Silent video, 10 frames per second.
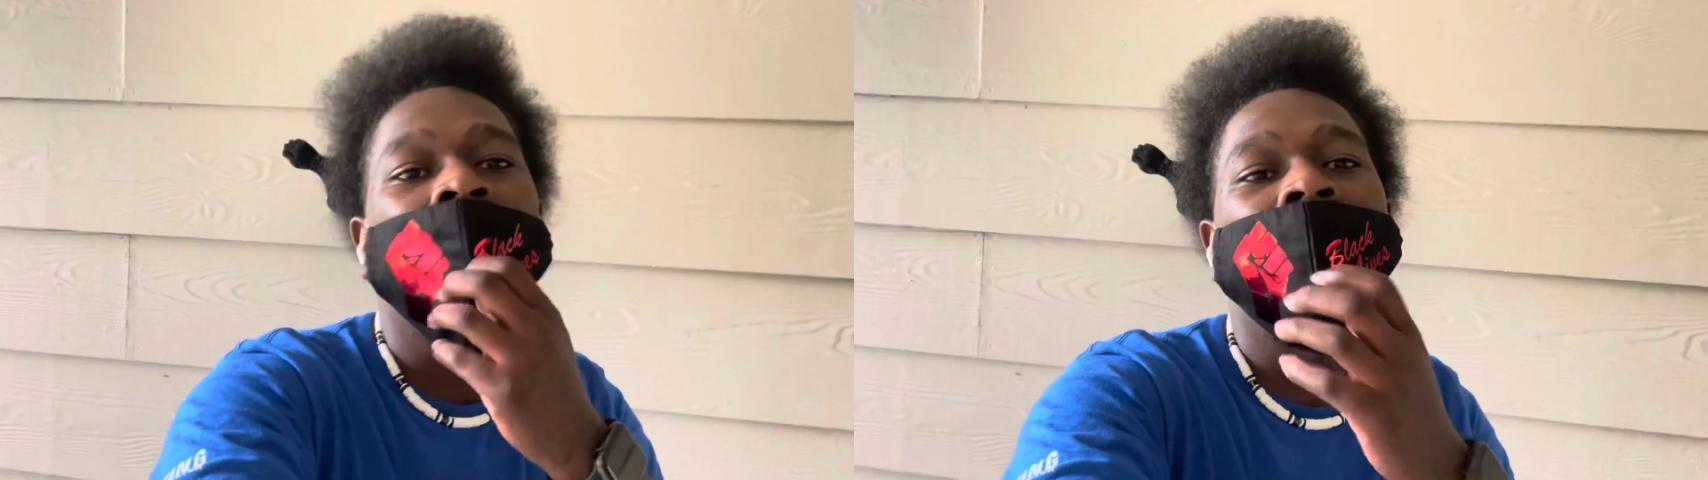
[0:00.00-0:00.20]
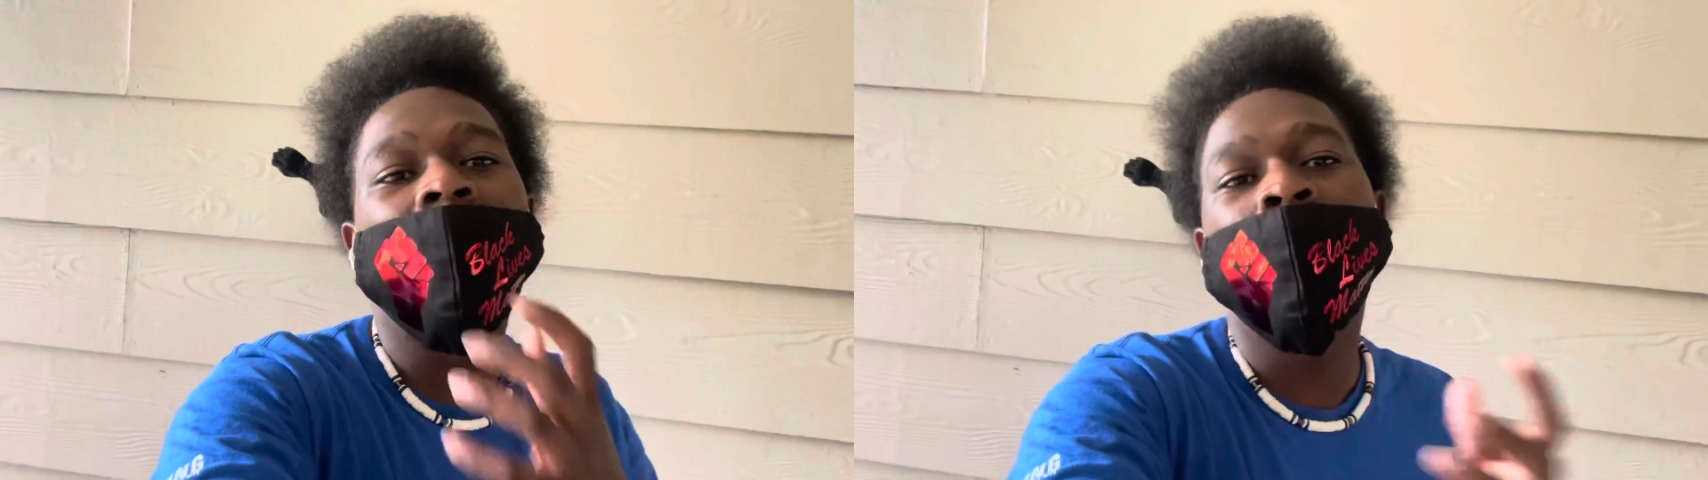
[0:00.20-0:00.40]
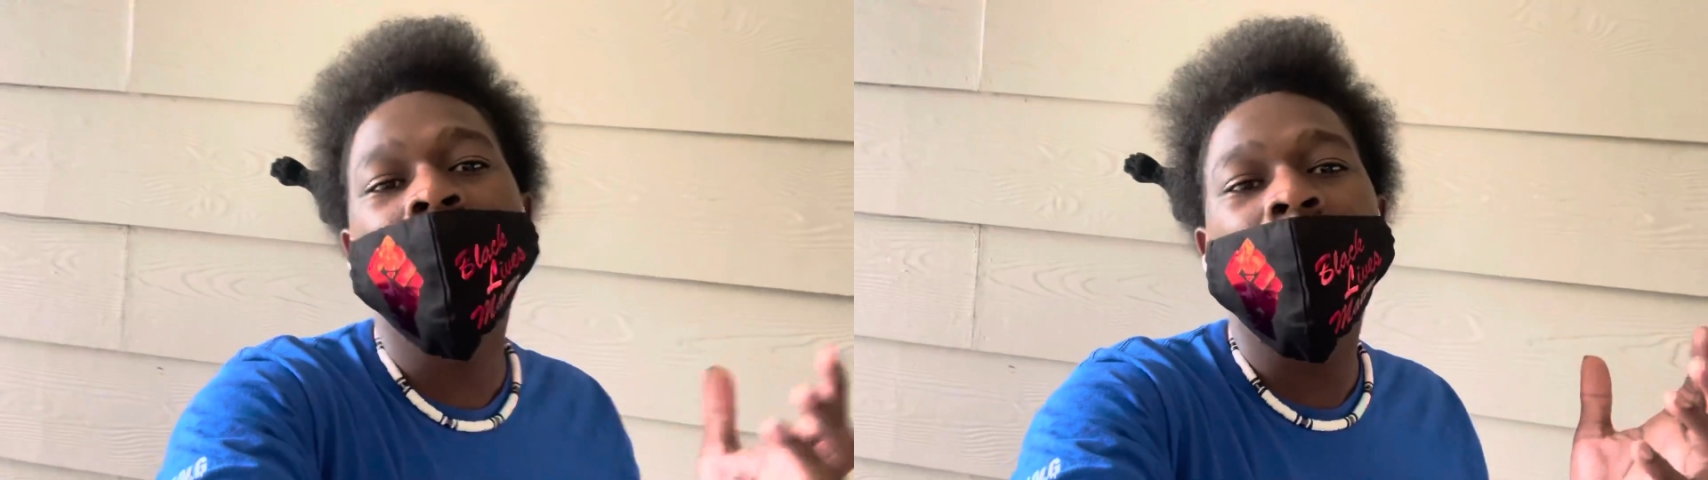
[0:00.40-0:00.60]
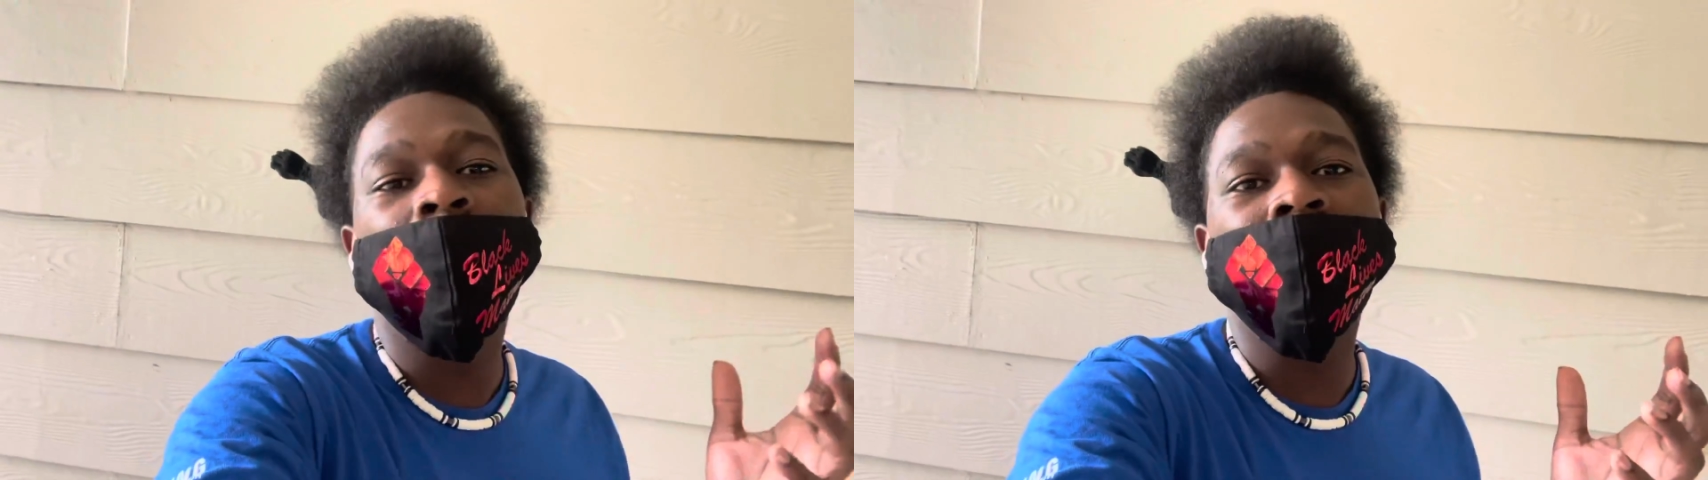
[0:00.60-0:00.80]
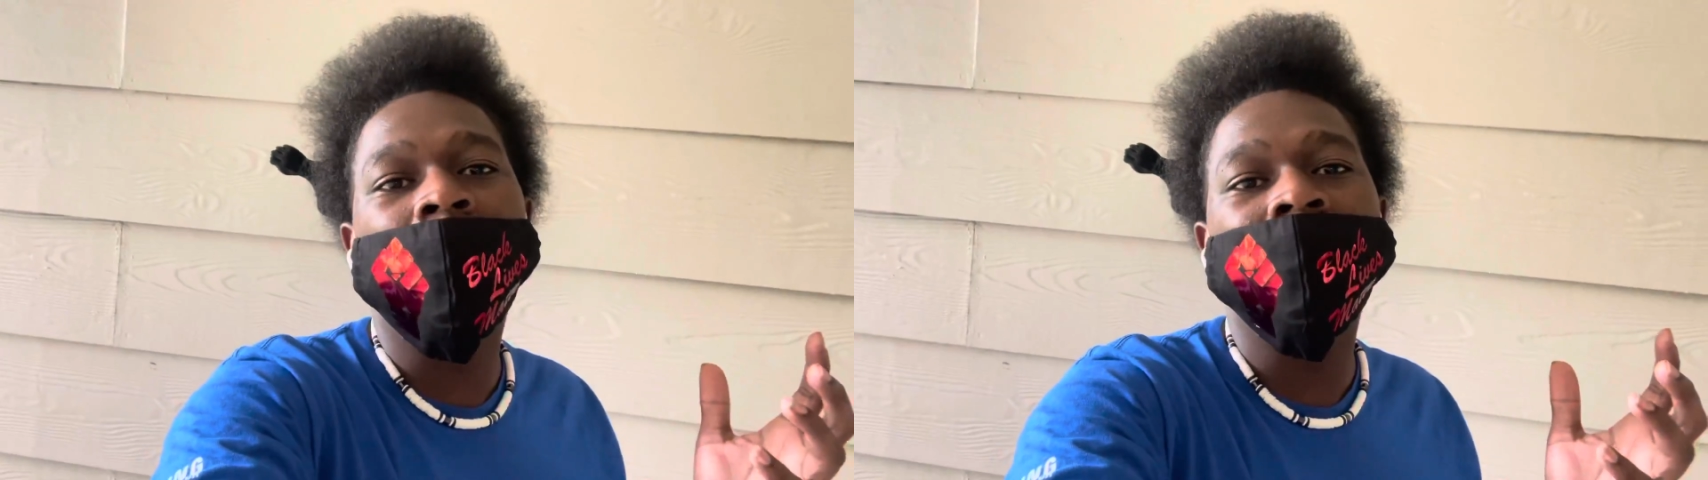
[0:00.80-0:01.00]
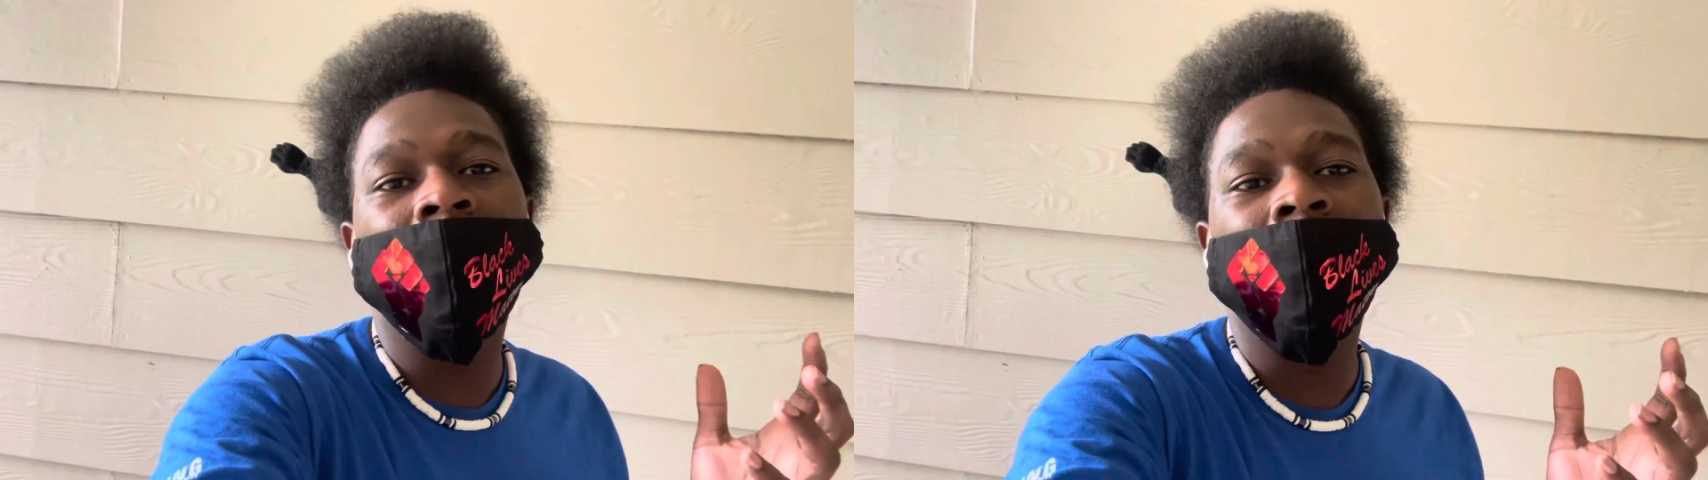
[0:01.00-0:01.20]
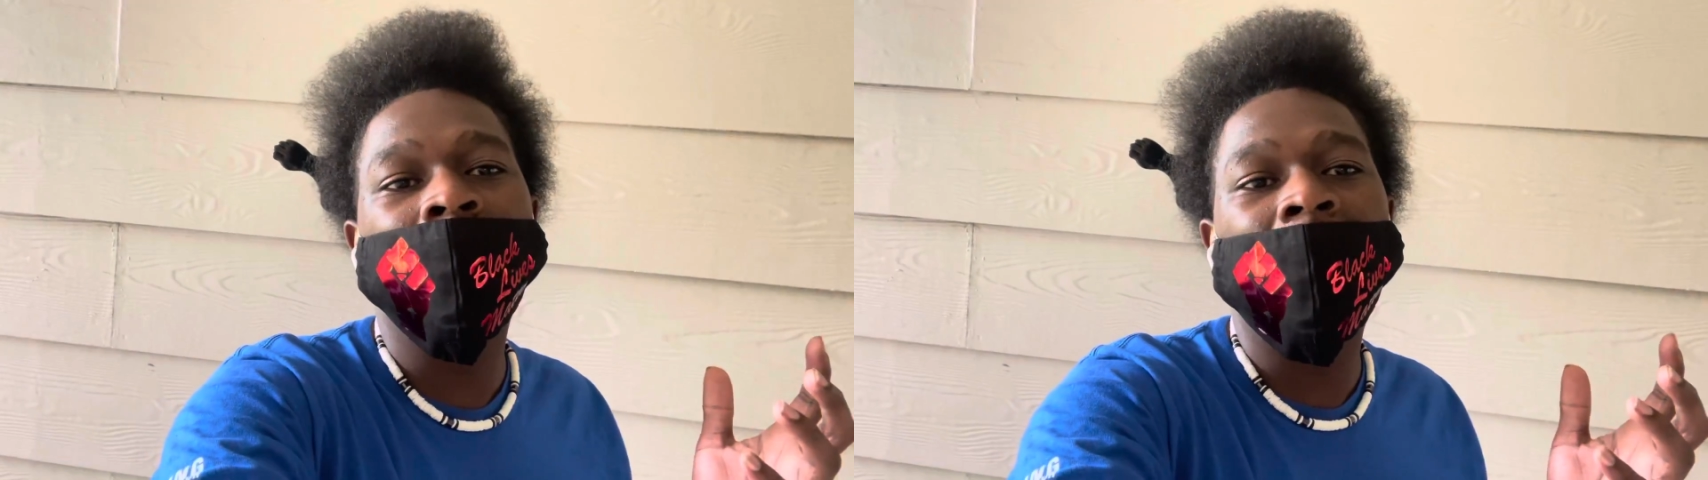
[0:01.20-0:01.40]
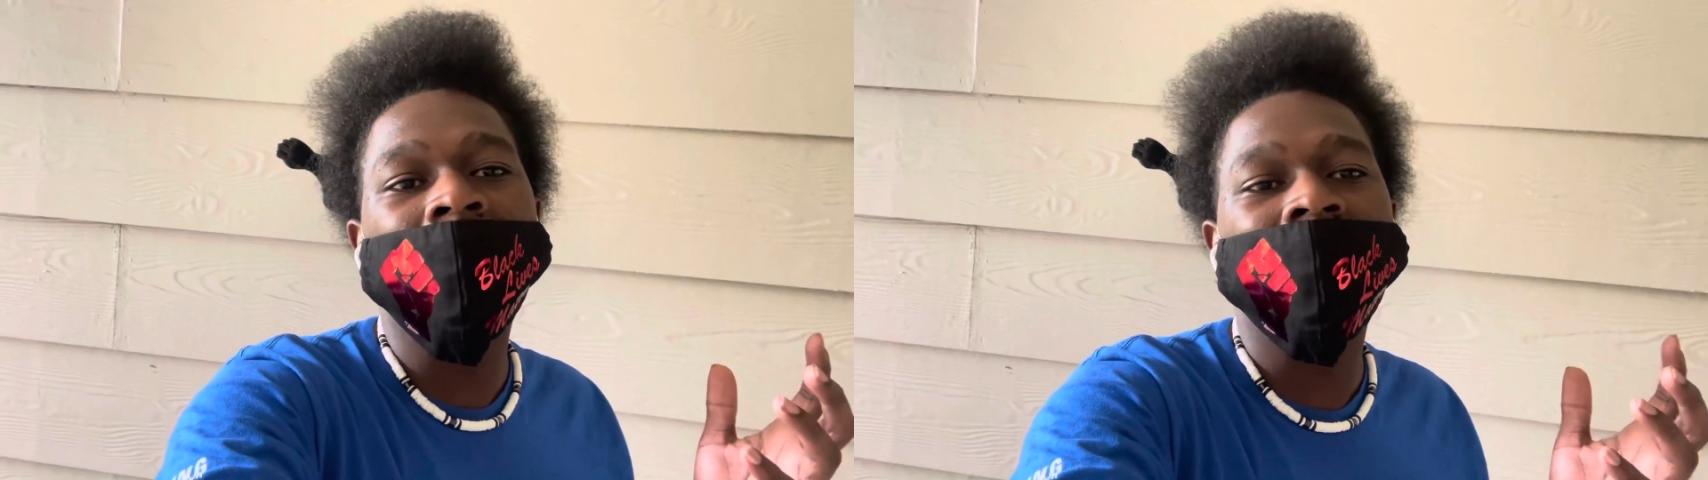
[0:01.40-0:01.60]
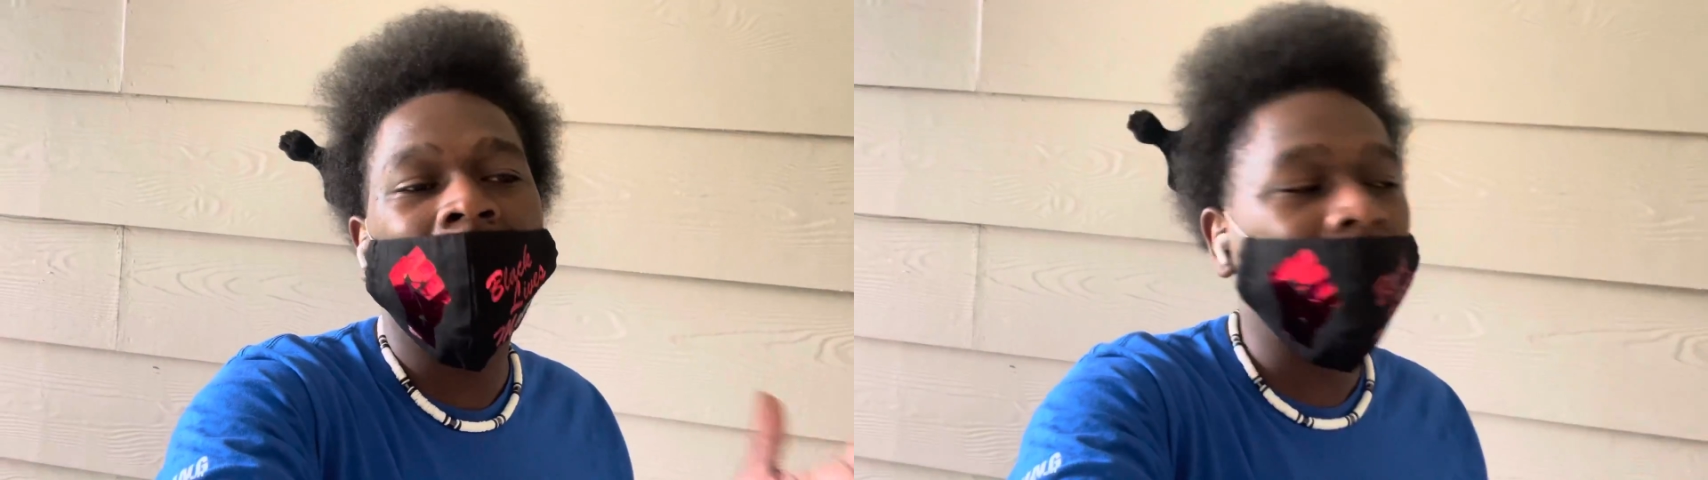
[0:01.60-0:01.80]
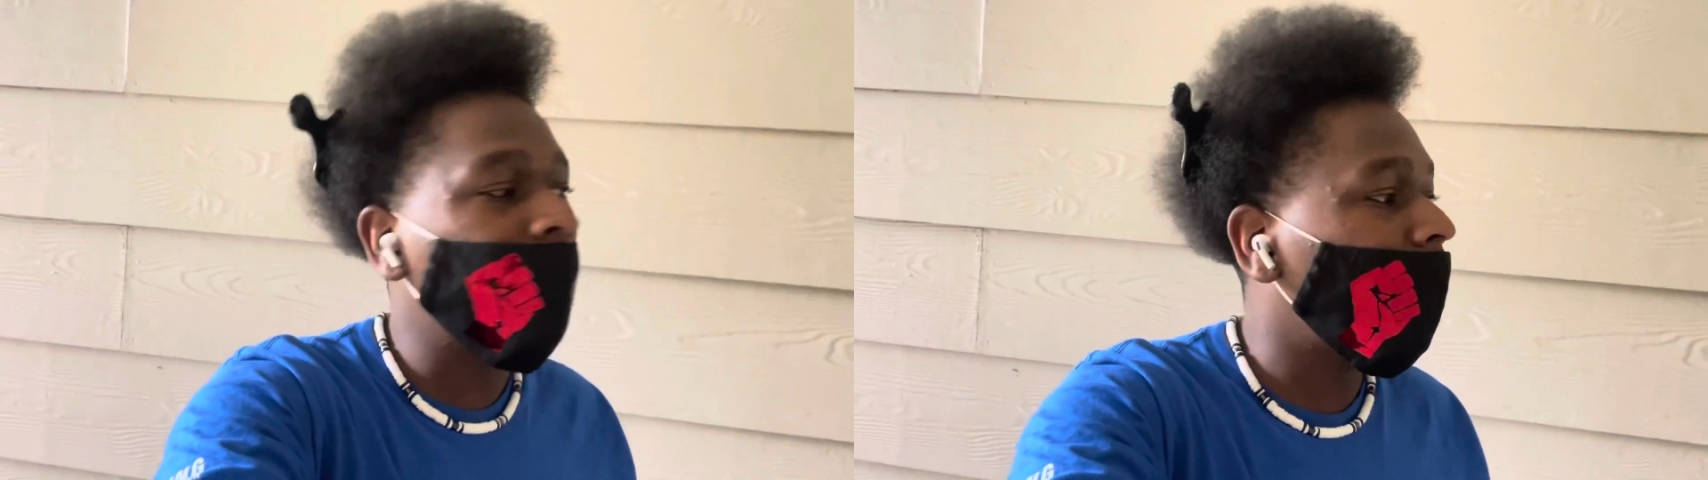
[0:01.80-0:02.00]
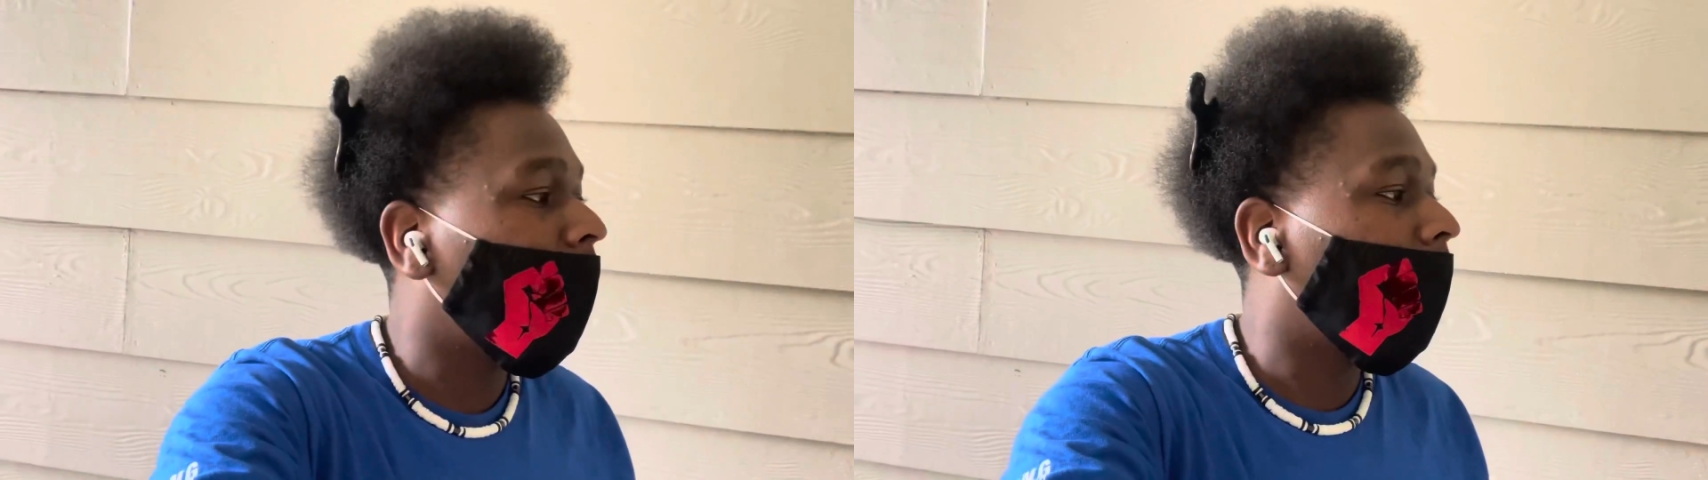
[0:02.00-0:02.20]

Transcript: Let me know what y'all think on my channel.